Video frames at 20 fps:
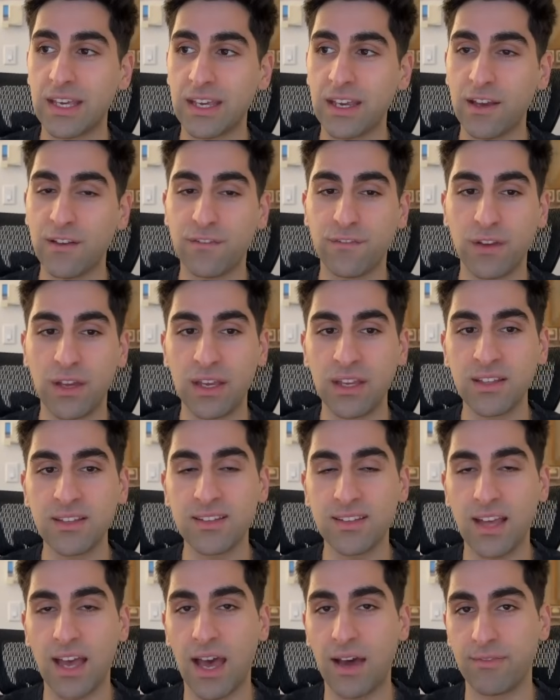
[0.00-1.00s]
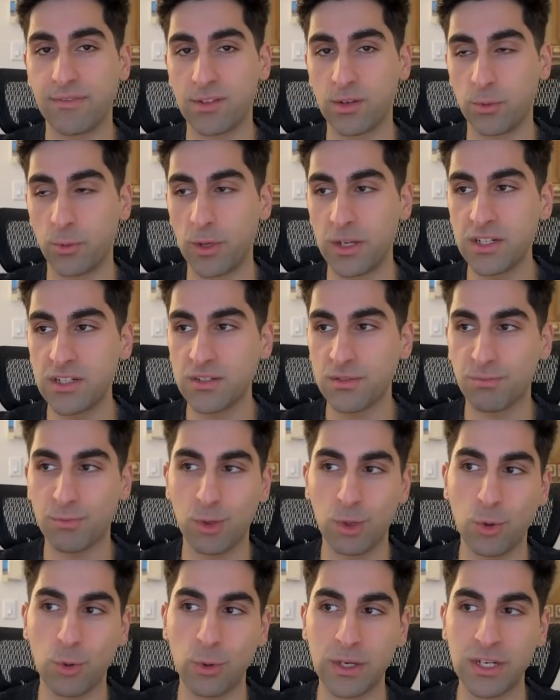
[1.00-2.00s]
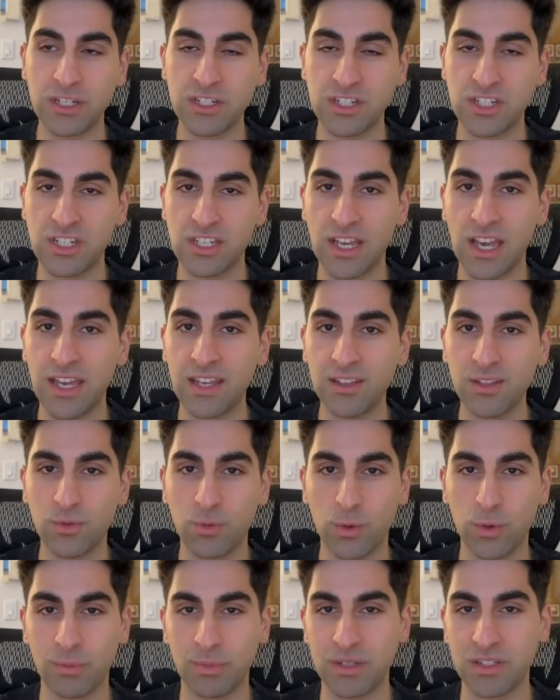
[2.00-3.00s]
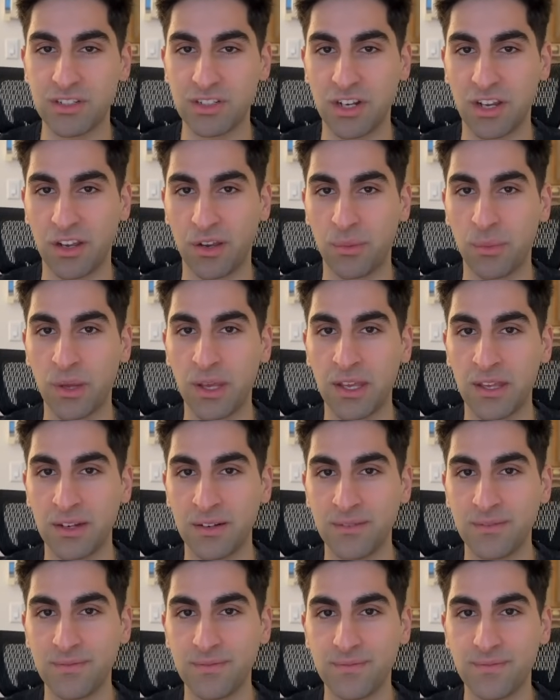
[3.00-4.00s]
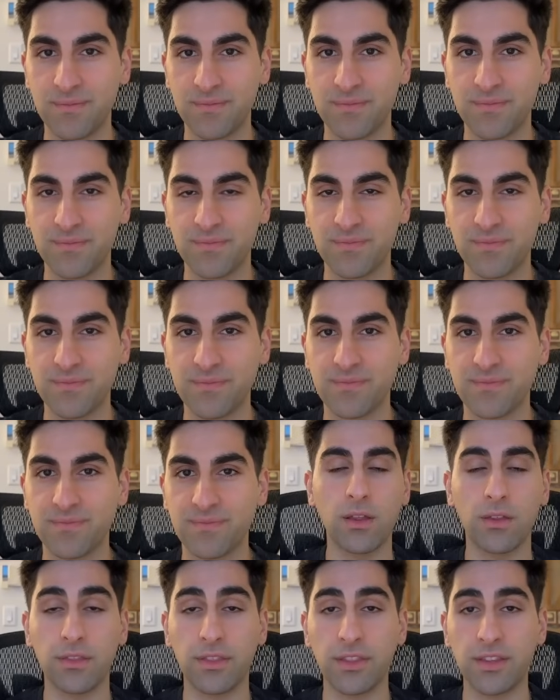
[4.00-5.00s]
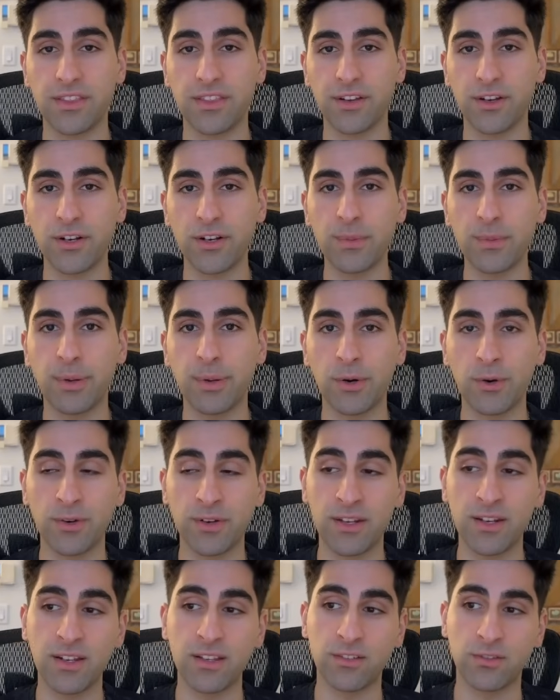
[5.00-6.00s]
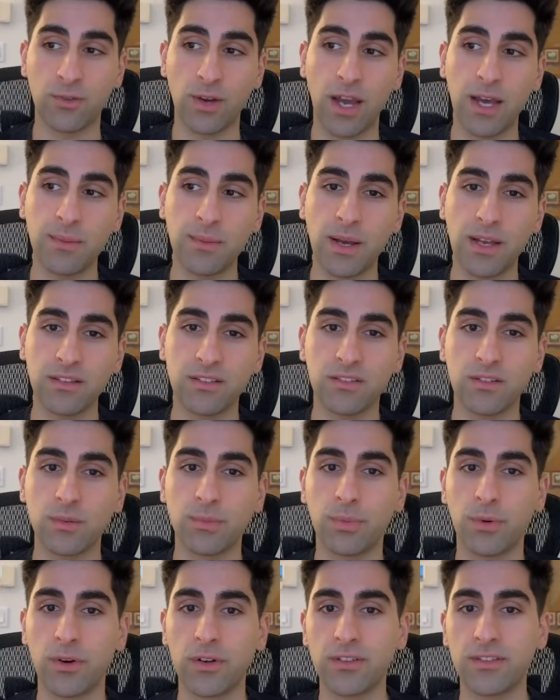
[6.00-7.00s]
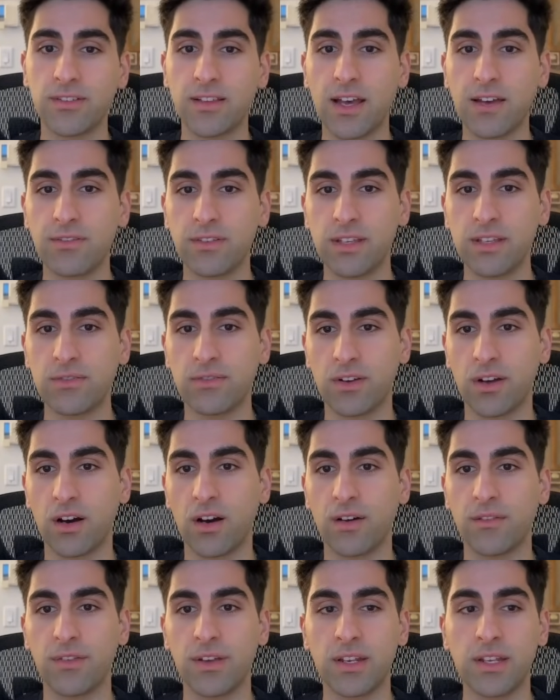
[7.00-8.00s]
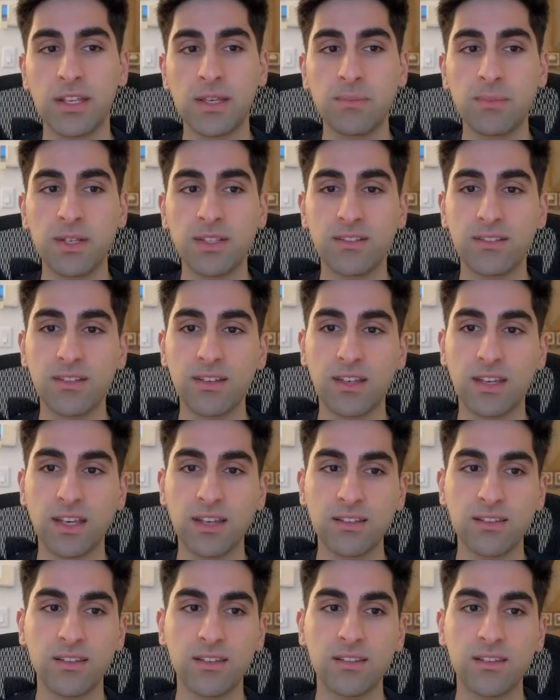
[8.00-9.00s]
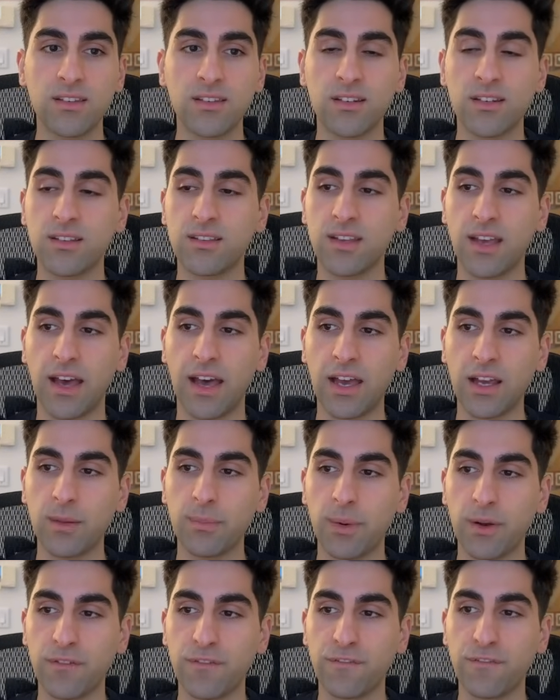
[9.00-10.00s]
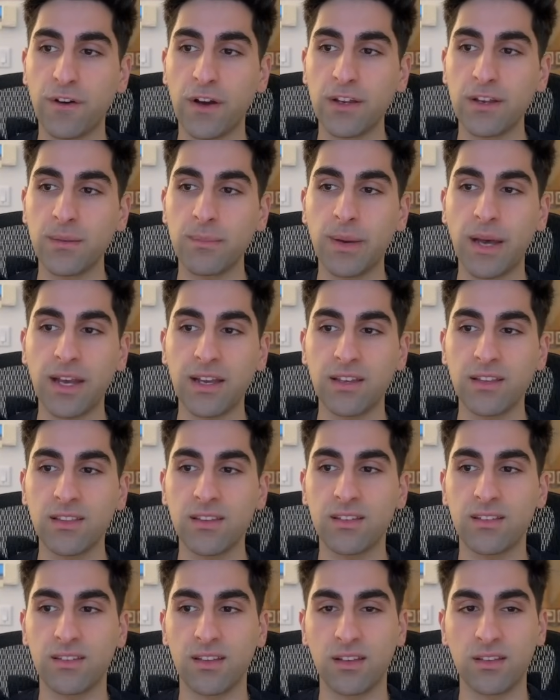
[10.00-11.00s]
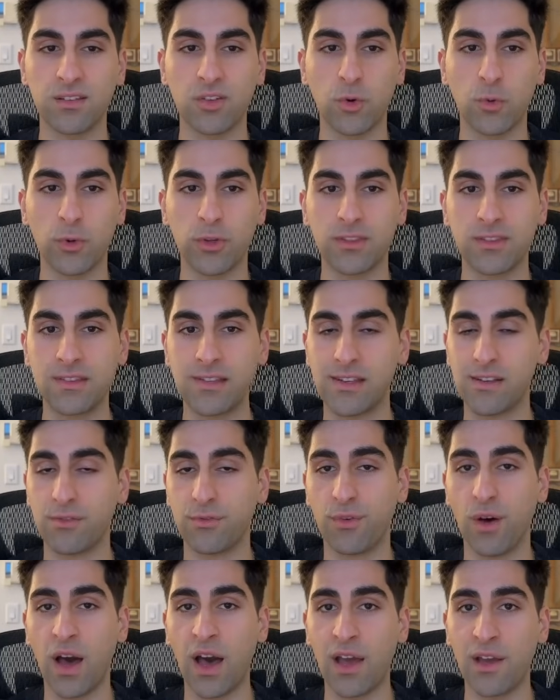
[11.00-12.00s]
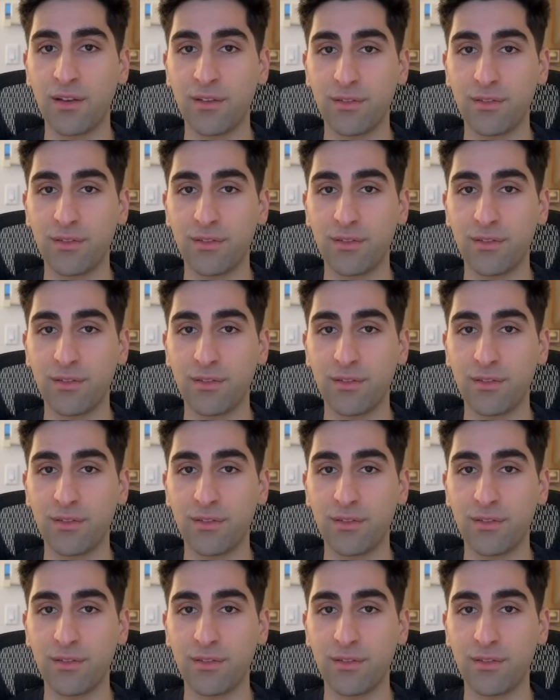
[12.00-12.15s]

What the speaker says: f8, after which queen g8 would be checkmate. The third opponent is Grandmaster Borislav Ivkov, and he meets the King's Indian attack by fighting back in the center with d5.